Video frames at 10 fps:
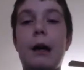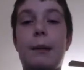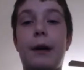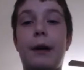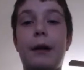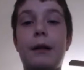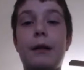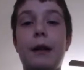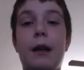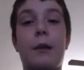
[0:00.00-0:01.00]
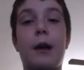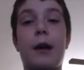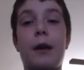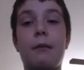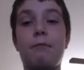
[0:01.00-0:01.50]
But
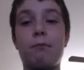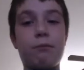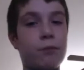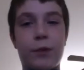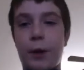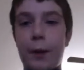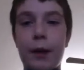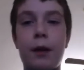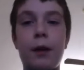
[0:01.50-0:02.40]
anyway, so in